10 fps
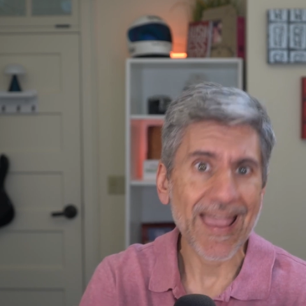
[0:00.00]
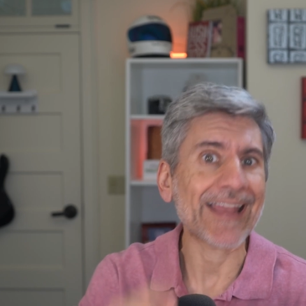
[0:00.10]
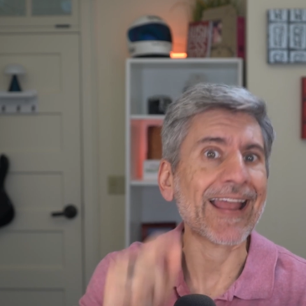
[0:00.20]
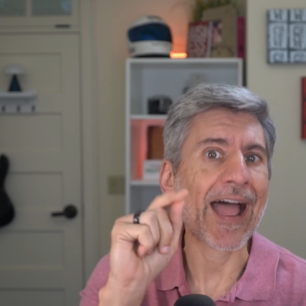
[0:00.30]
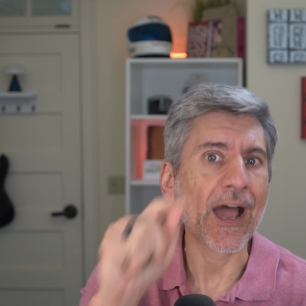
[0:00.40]

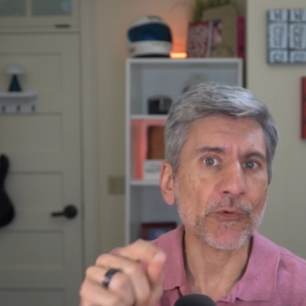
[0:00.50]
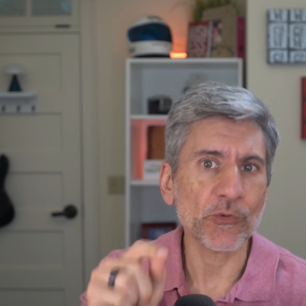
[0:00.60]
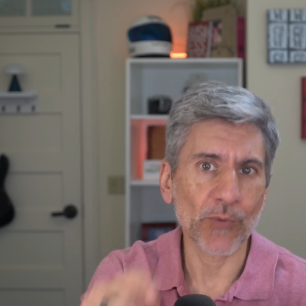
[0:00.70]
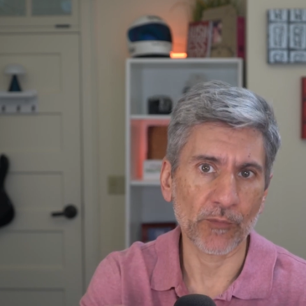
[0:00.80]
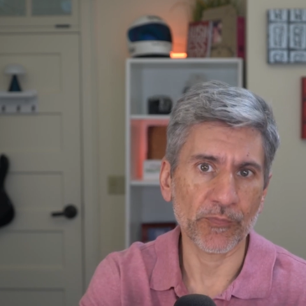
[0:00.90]
and how
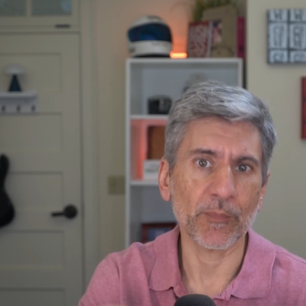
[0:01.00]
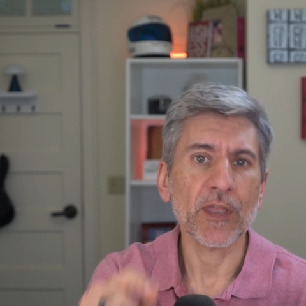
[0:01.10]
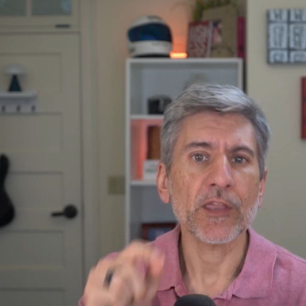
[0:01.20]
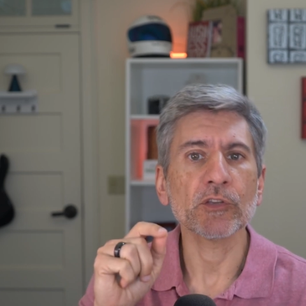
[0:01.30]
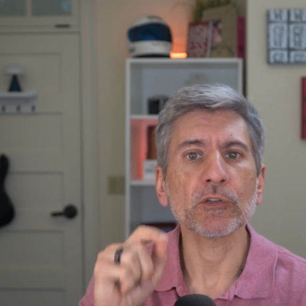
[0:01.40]
you help them,
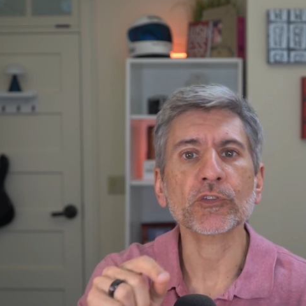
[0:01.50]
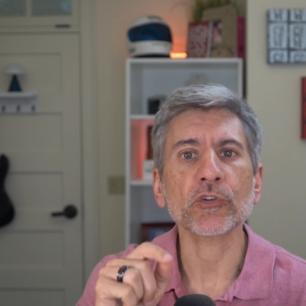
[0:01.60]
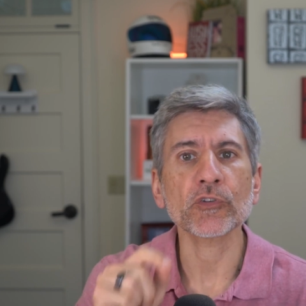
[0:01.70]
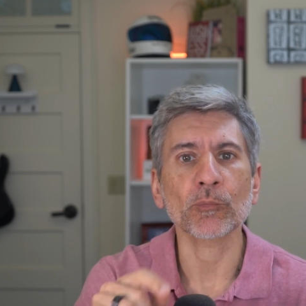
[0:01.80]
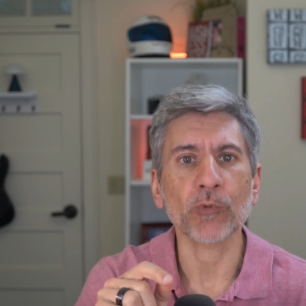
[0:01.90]
you'll
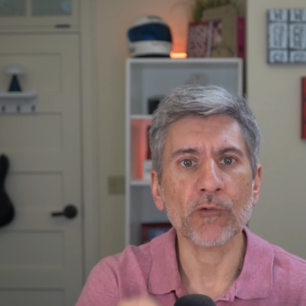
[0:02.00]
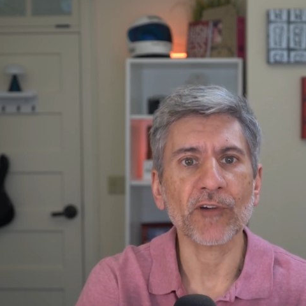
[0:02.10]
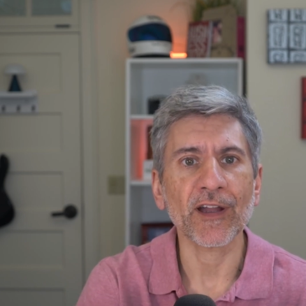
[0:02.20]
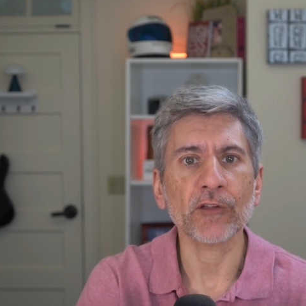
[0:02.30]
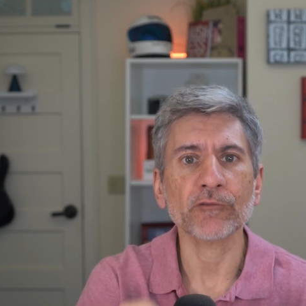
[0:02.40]
turn your
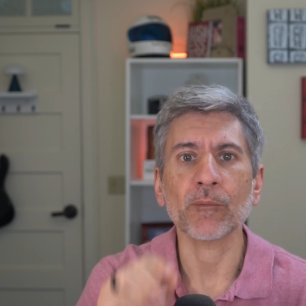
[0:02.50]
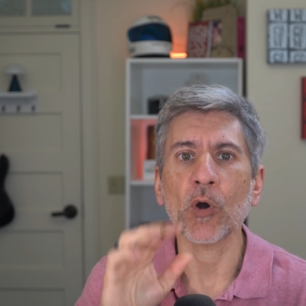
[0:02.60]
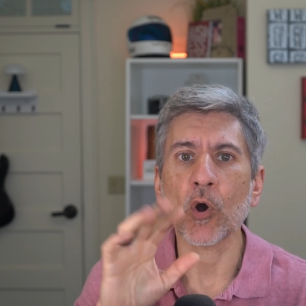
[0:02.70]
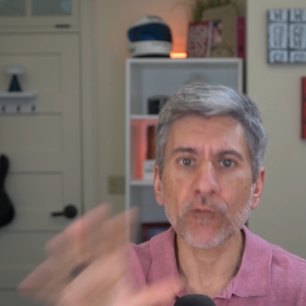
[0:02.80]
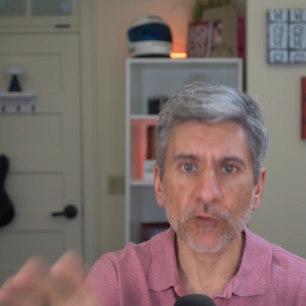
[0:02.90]
profile from
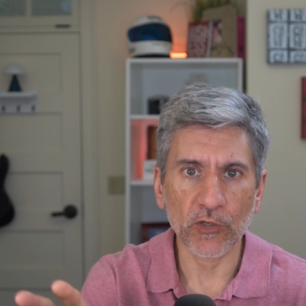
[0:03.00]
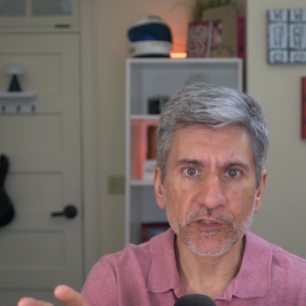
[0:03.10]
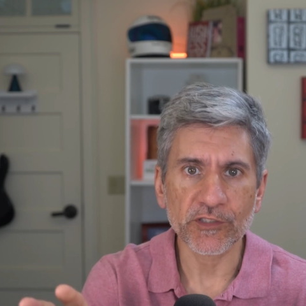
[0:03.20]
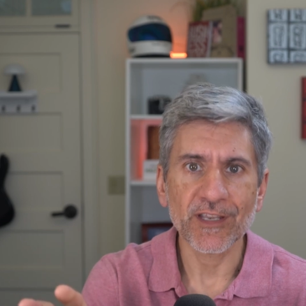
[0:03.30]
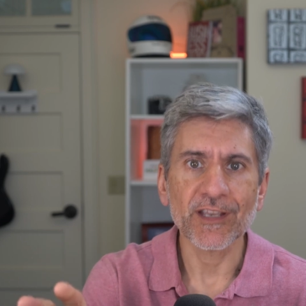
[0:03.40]

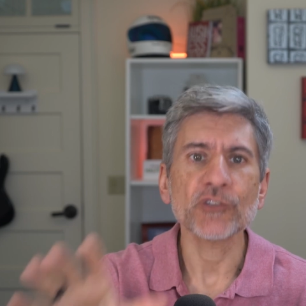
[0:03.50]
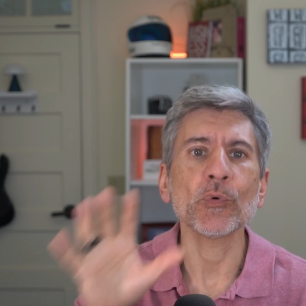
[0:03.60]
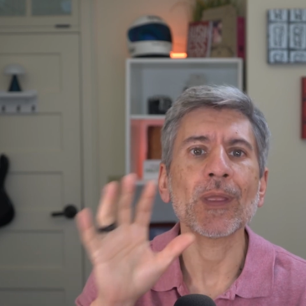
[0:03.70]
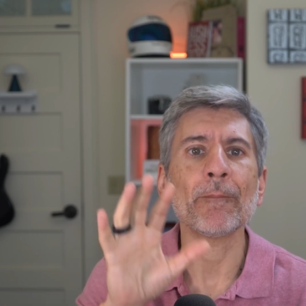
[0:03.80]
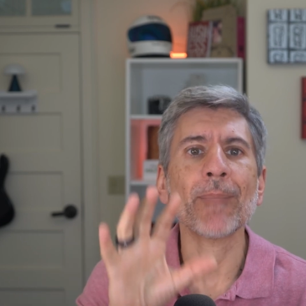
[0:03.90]
overlooked
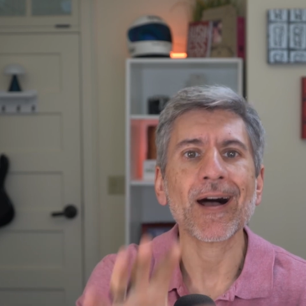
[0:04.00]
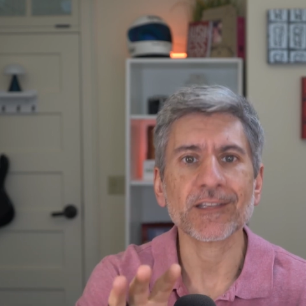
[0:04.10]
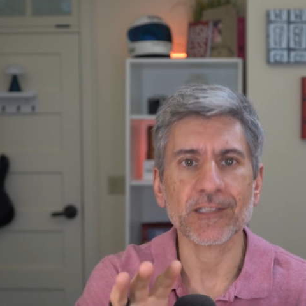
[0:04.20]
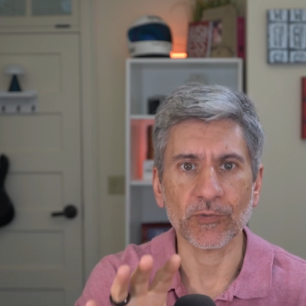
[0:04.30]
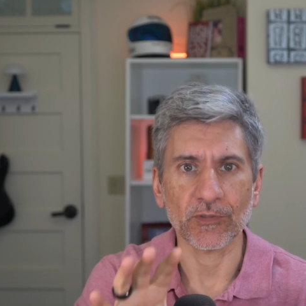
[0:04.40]
to
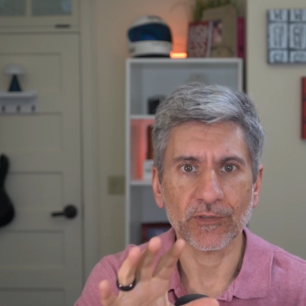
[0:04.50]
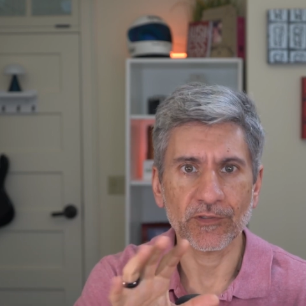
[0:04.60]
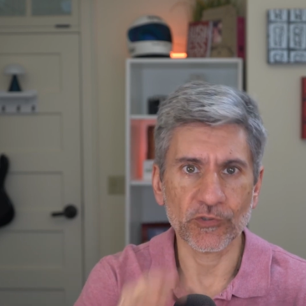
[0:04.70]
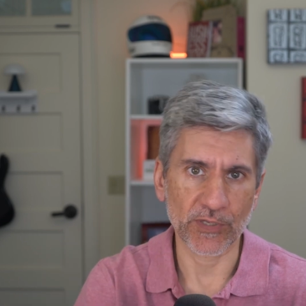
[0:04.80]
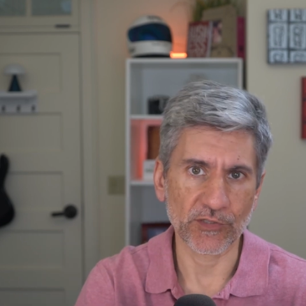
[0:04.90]
impossible
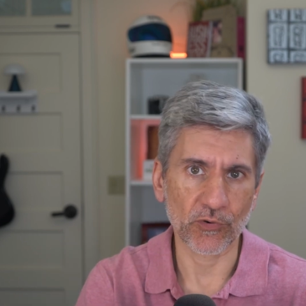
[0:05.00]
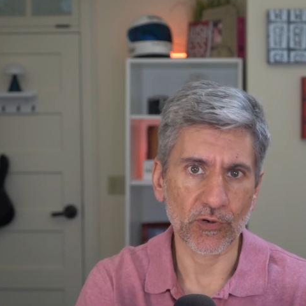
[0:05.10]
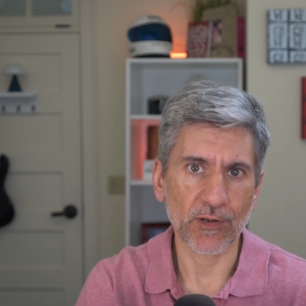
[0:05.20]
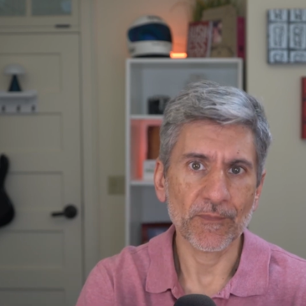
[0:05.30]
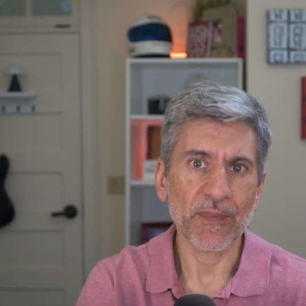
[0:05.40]
to
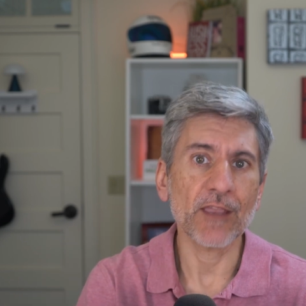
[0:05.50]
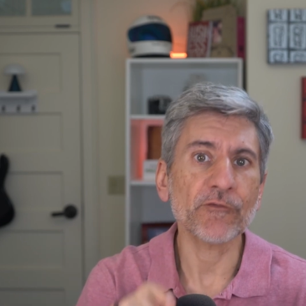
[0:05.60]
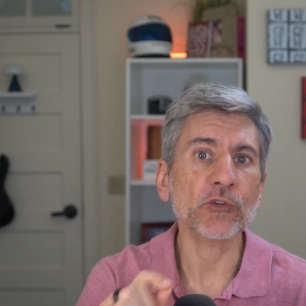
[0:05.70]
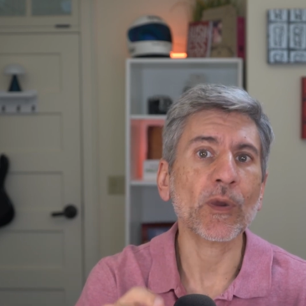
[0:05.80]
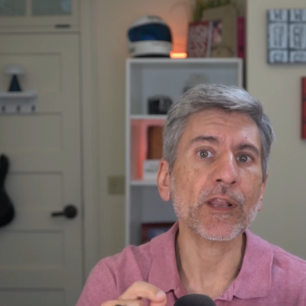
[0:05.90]
ignore.
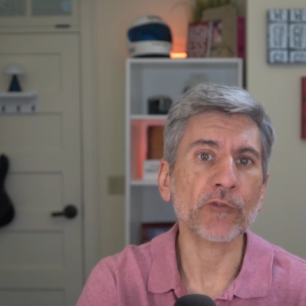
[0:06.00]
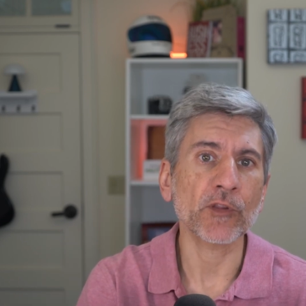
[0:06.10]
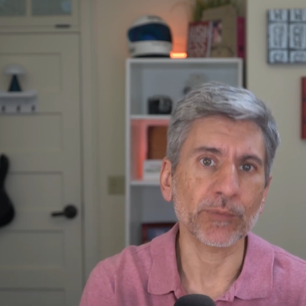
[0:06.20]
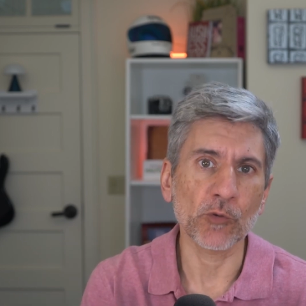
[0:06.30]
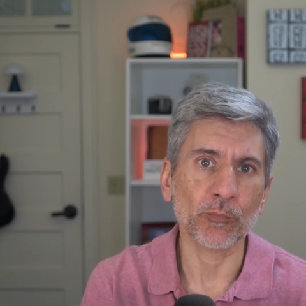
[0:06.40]
If you're ready for
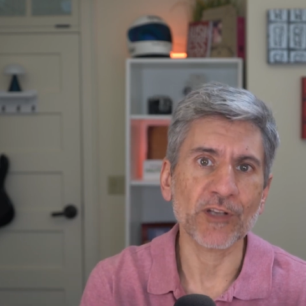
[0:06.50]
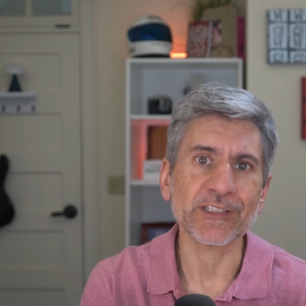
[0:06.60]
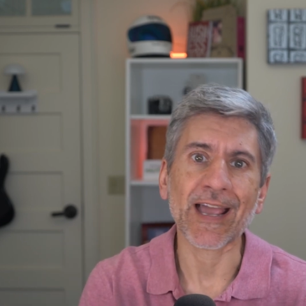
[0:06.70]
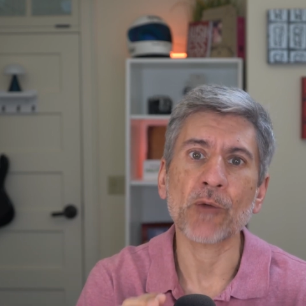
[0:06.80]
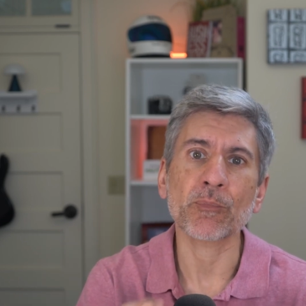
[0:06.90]
the blueprint
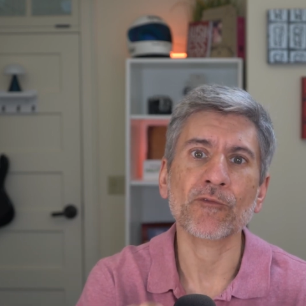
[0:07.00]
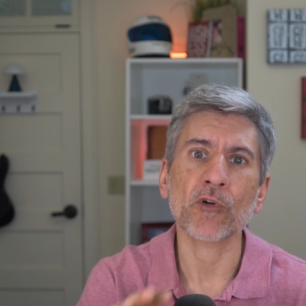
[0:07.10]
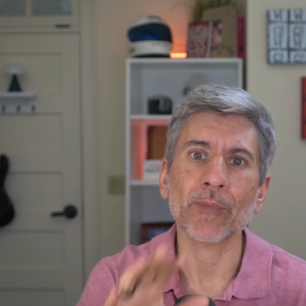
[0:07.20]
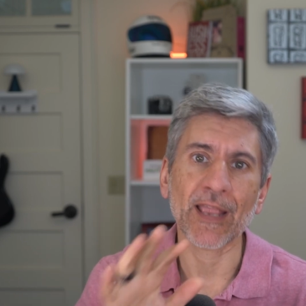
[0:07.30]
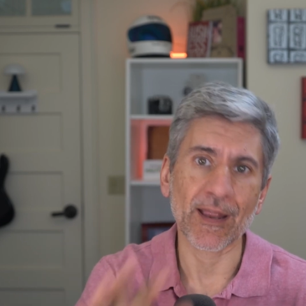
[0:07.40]
to
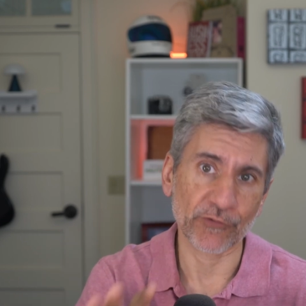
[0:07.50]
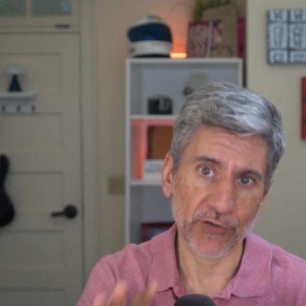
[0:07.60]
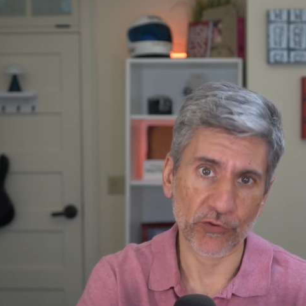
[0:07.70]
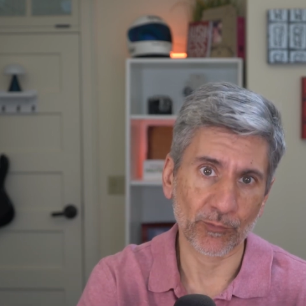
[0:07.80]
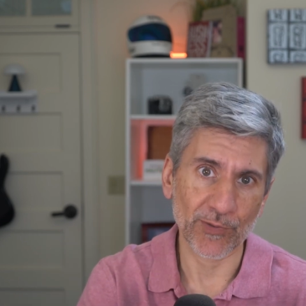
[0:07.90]
outperforming
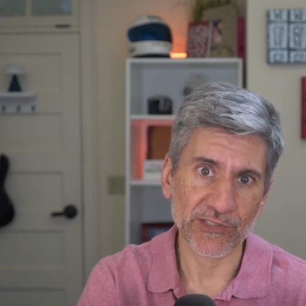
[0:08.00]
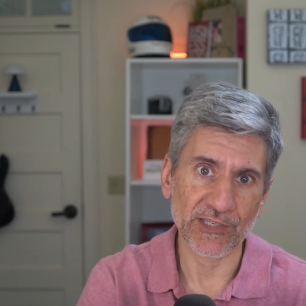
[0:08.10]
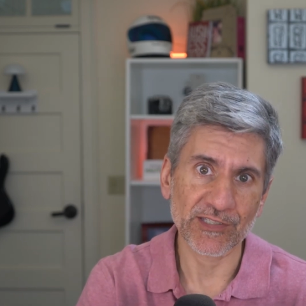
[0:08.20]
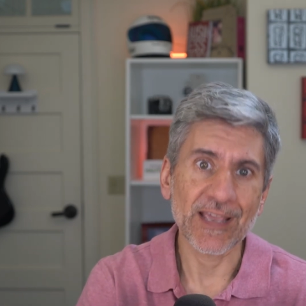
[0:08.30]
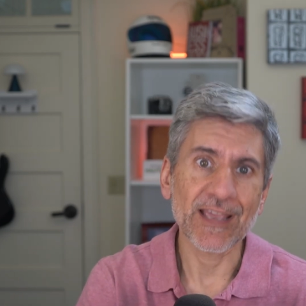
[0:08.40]
every other business,